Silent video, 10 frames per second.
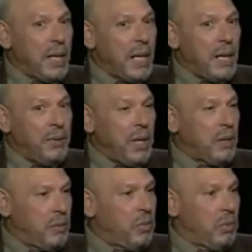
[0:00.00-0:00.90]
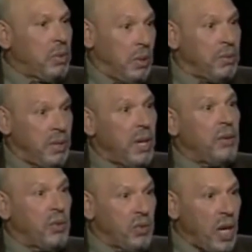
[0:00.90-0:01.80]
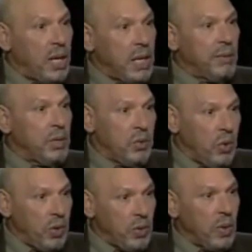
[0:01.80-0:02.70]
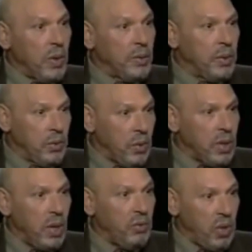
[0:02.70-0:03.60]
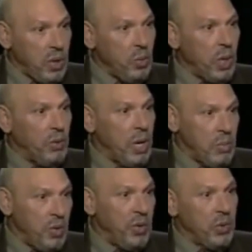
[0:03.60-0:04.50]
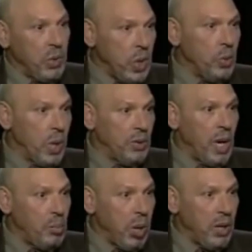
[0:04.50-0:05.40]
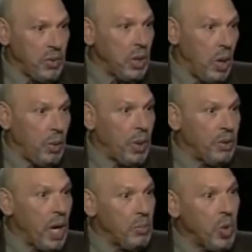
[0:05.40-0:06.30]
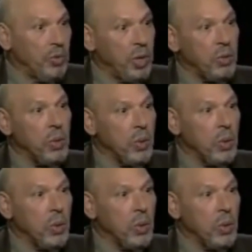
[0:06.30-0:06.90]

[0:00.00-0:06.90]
it's in today's society, given a choice to a kid, say you want to write movies and you want to write plays, they go, I want to write movies.